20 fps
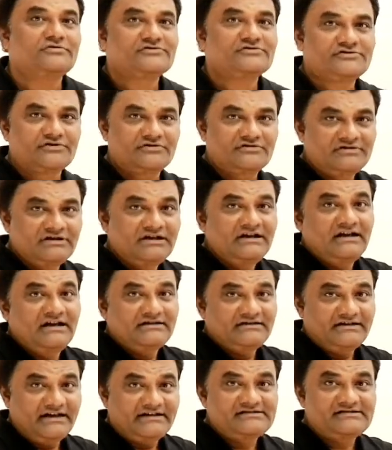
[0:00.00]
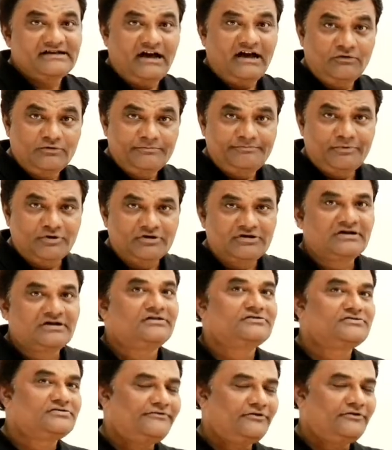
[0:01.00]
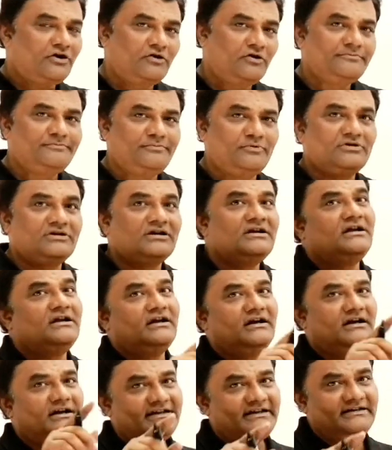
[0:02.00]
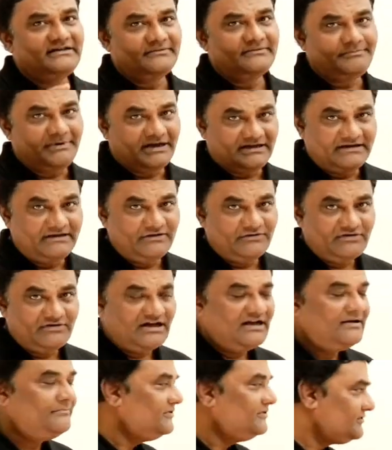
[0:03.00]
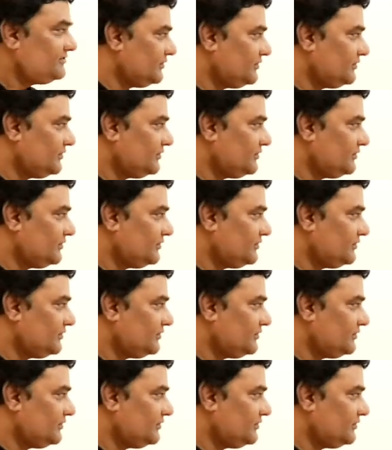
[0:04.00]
So that is output. So for output, again a parallelogram.